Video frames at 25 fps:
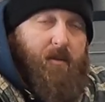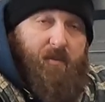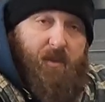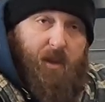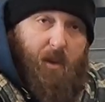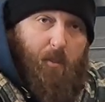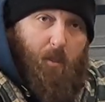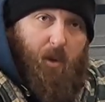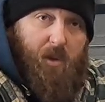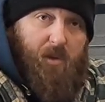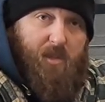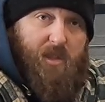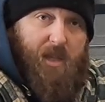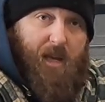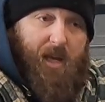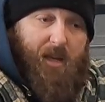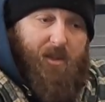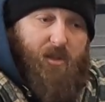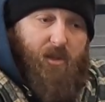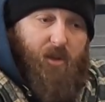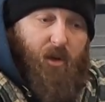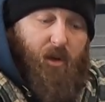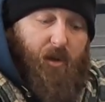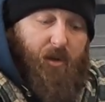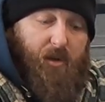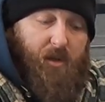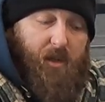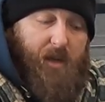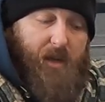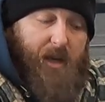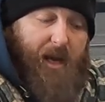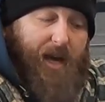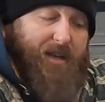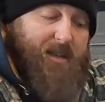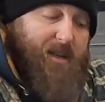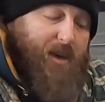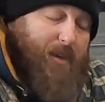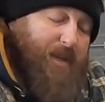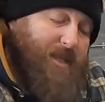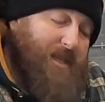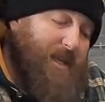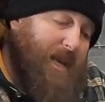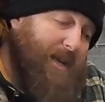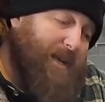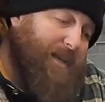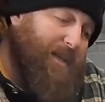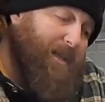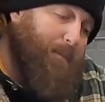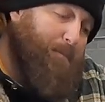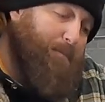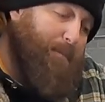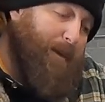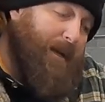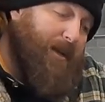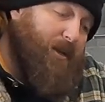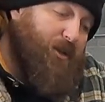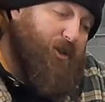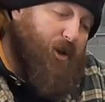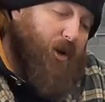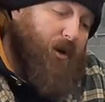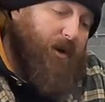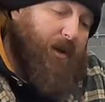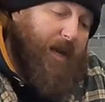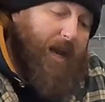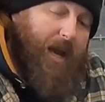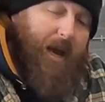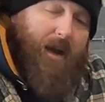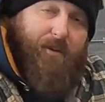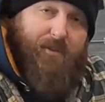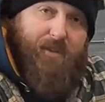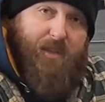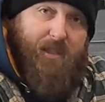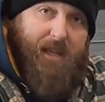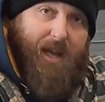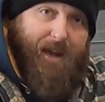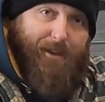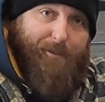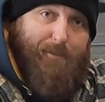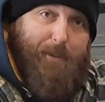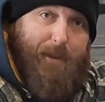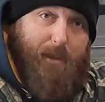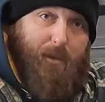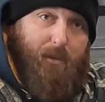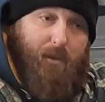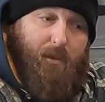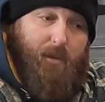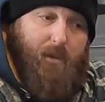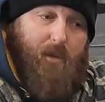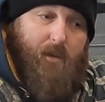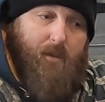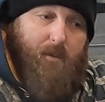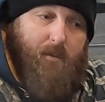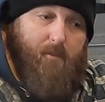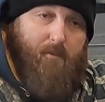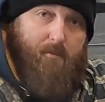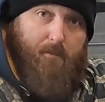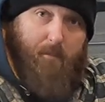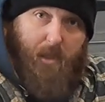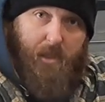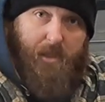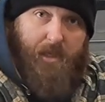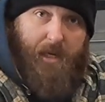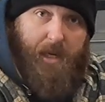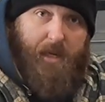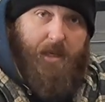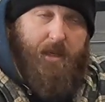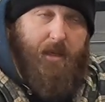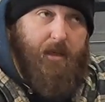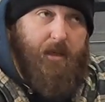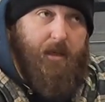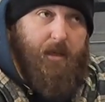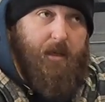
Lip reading: Then once that's done, I know it's taking a big chunk out of the DAF build money,